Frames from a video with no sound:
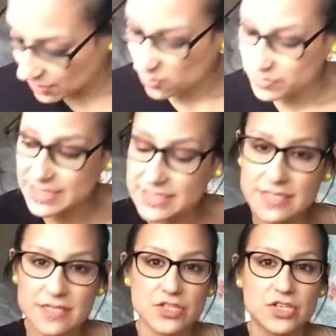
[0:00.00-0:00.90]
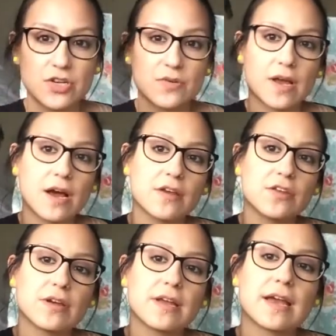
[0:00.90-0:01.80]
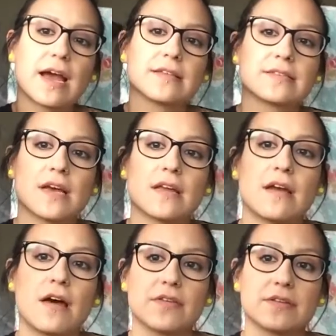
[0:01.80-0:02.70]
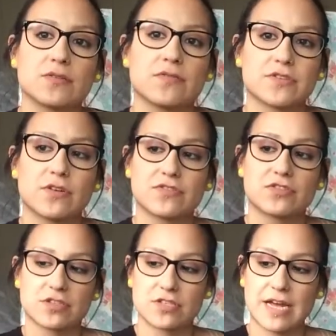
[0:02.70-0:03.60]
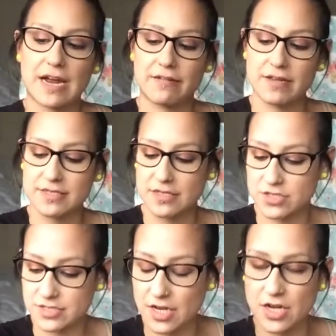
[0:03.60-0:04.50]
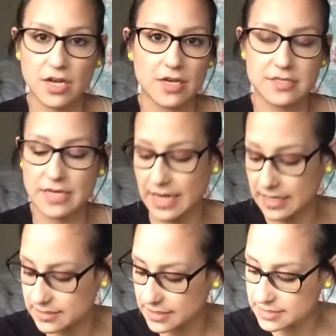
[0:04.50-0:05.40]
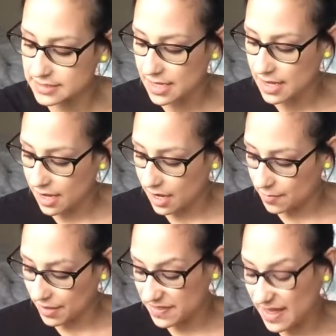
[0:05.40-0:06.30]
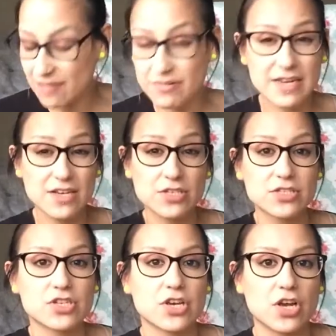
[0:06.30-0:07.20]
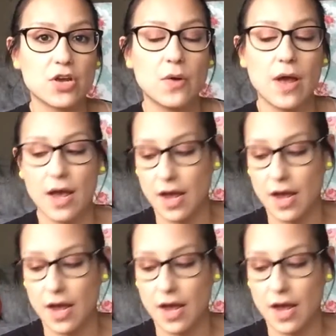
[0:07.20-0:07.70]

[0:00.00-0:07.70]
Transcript: This is a Tula. You can get other sort of soft structured carriers such as Ergo's connectors, and they're really good too.